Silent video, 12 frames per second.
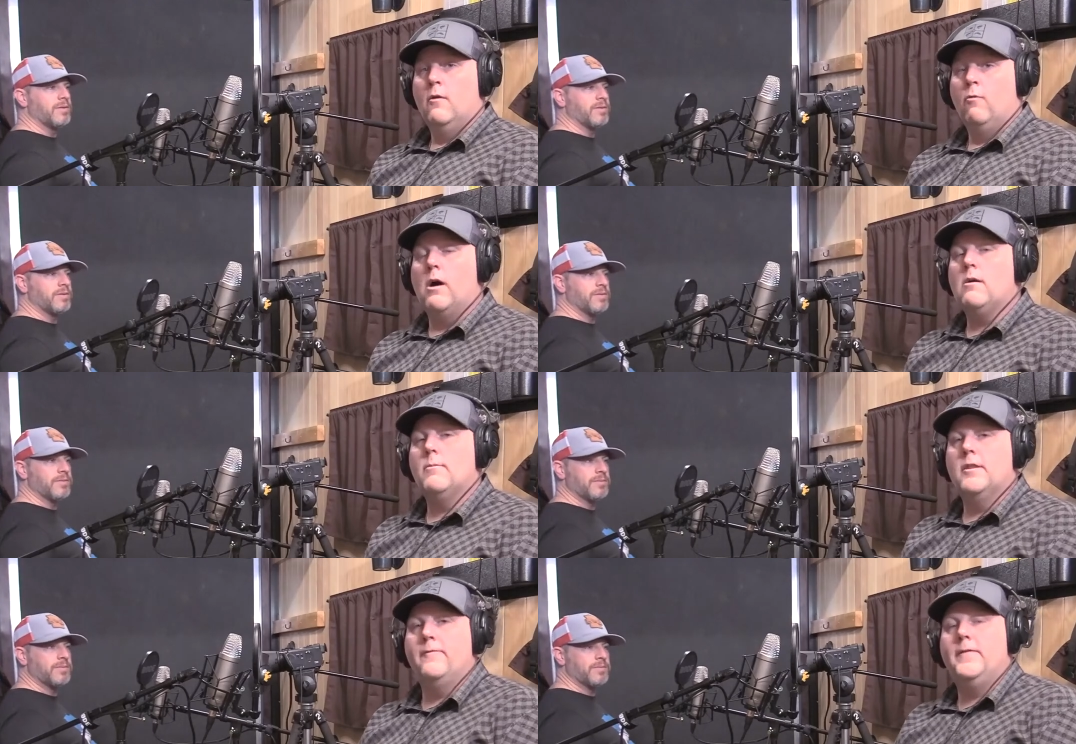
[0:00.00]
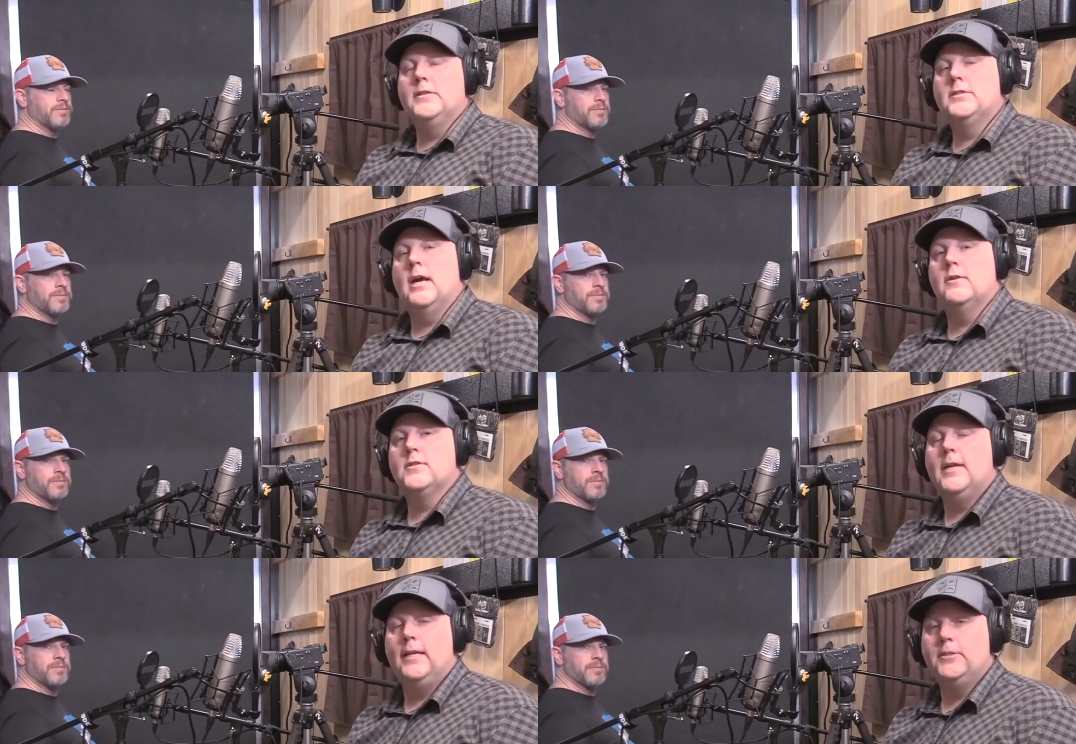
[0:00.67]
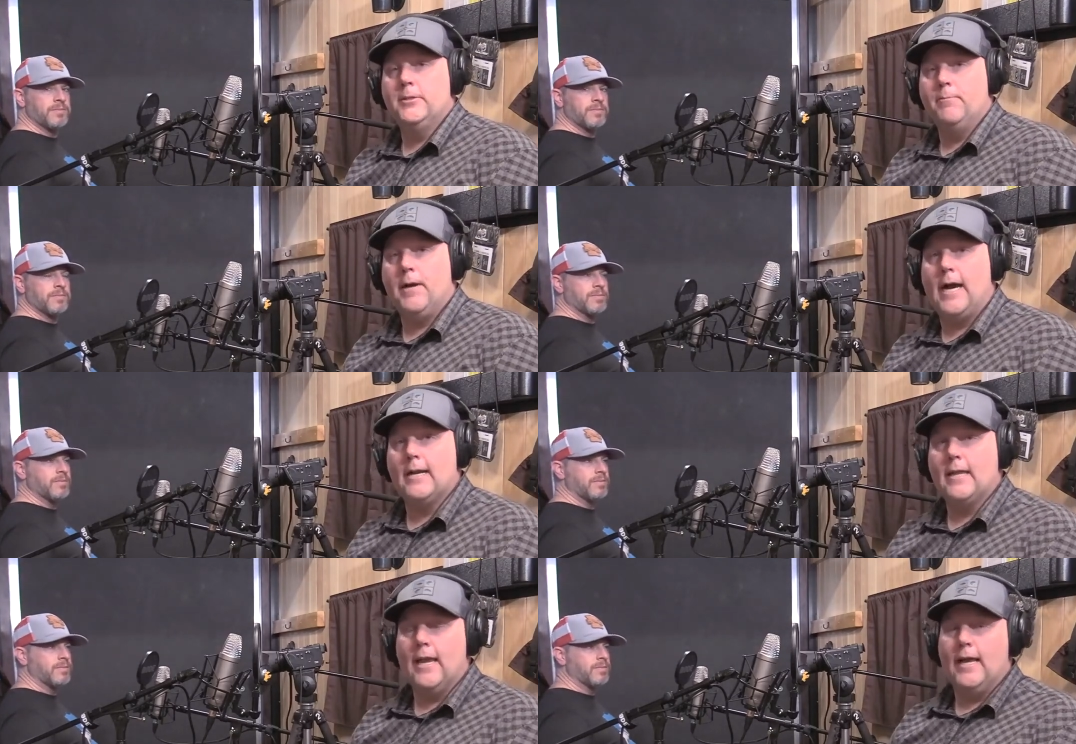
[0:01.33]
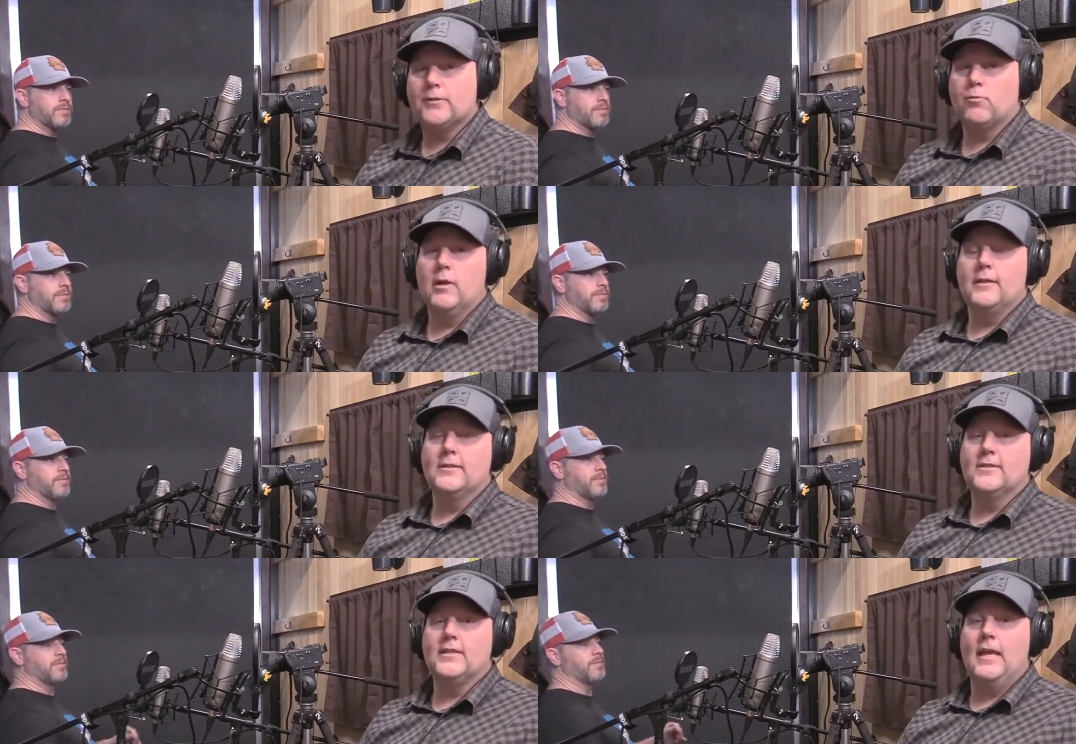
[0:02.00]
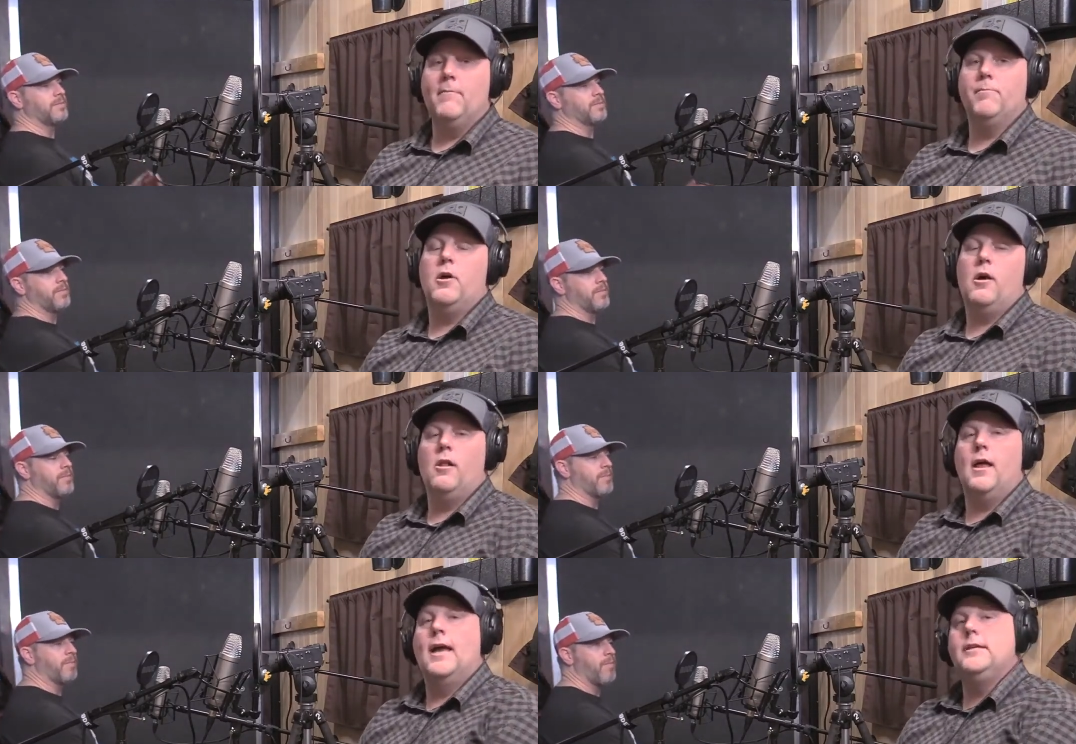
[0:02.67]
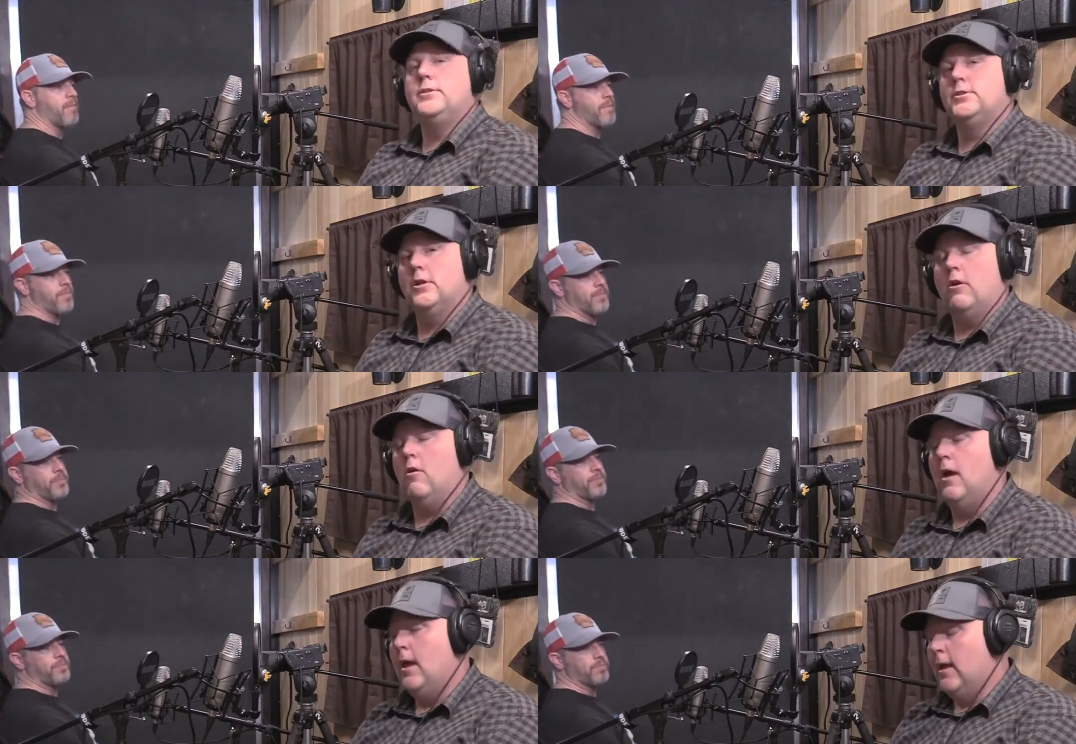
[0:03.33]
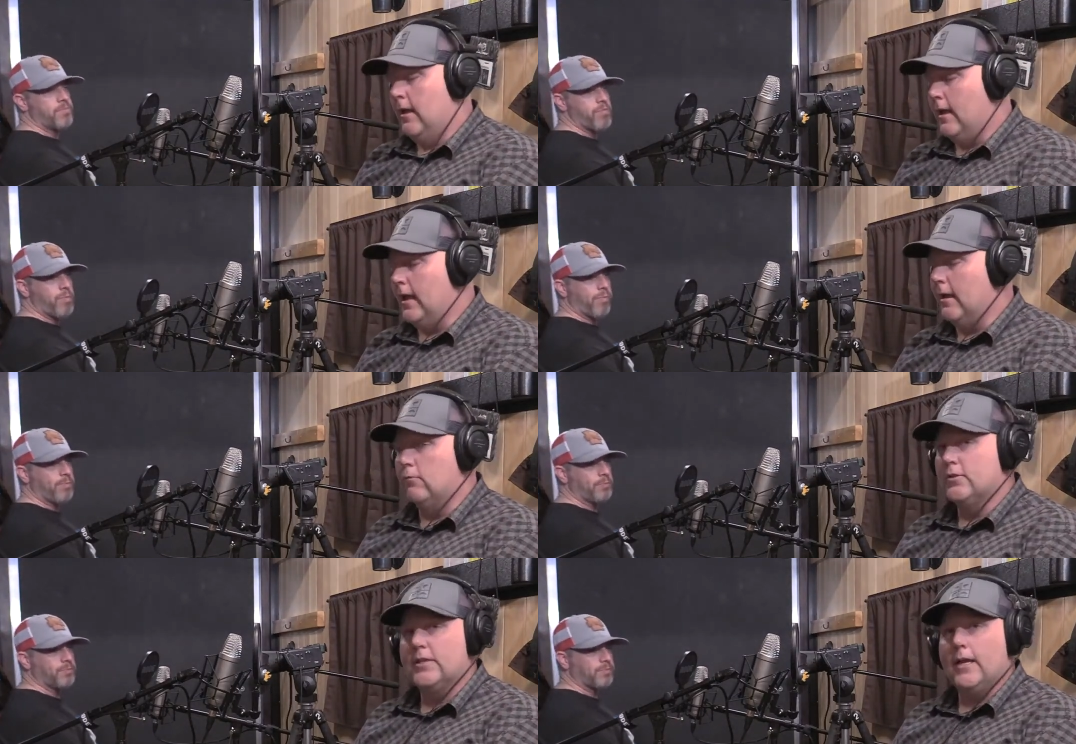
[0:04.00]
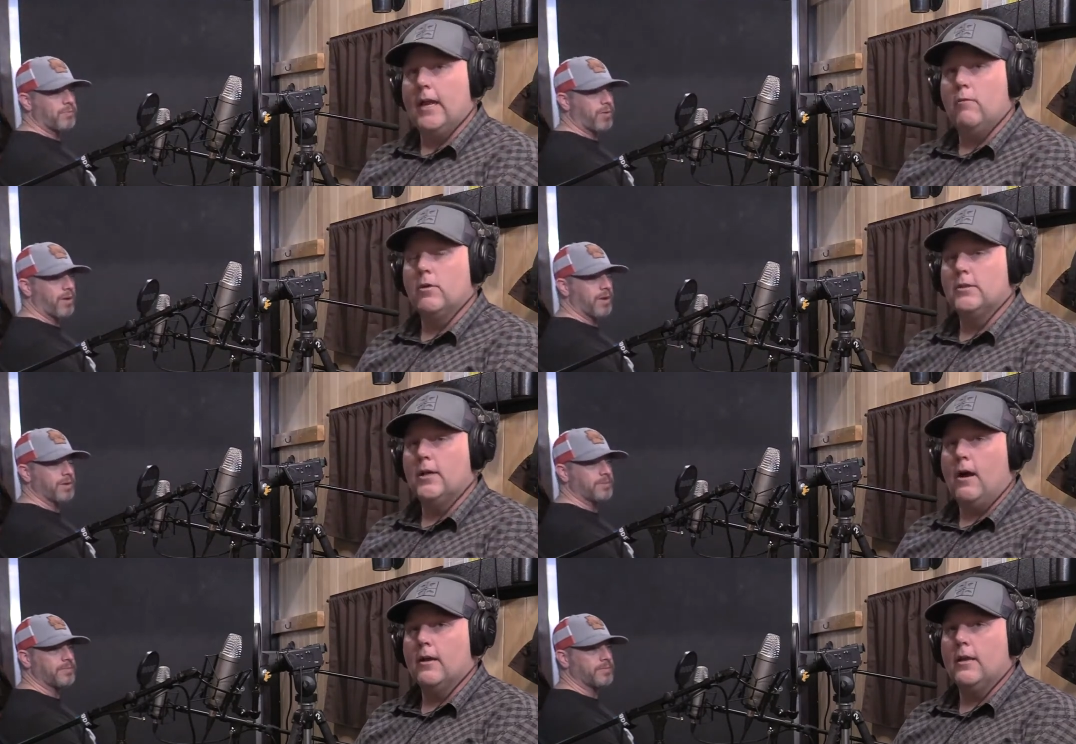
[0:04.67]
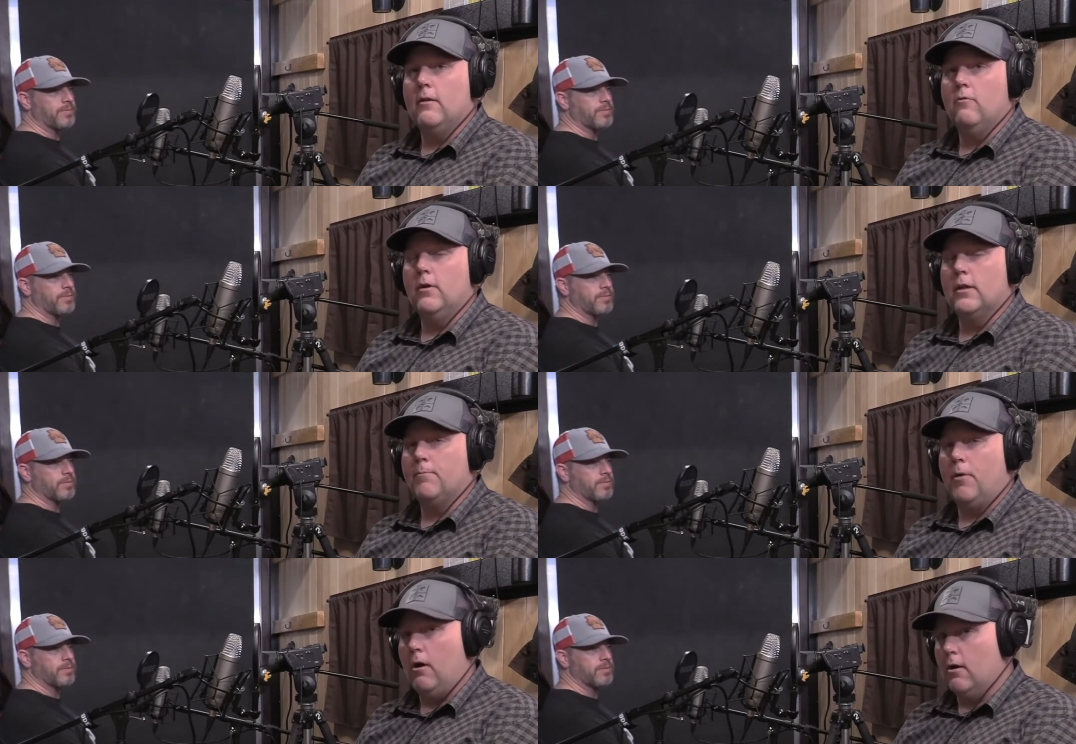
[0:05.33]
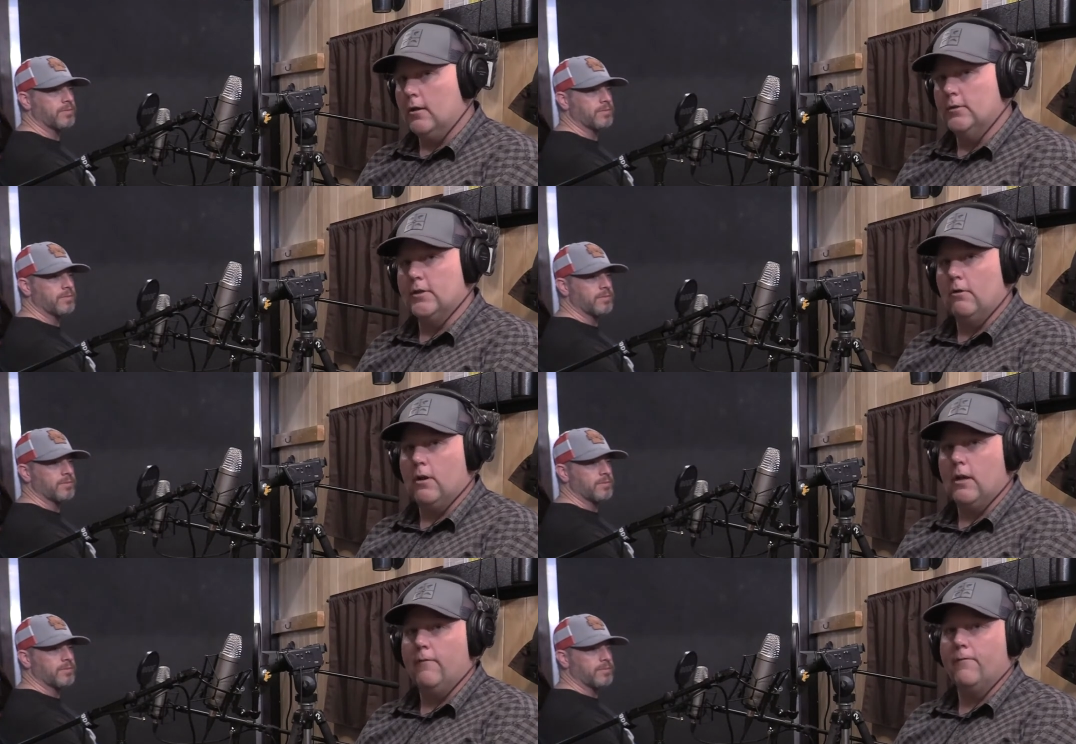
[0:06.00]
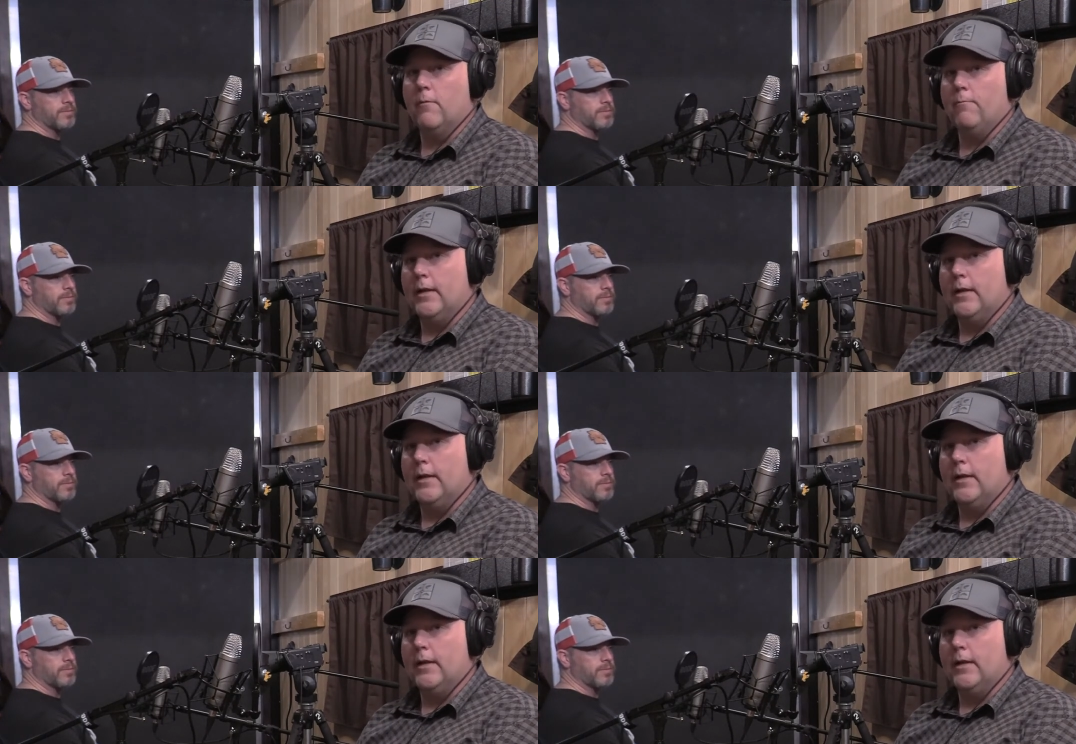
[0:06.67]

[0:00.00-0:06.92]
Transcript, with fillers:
Speaker 1: Welcome to the Fish House Nation podcast. We're at the St. Paul Ice Show, and today we're talking with Paul Ghizoni from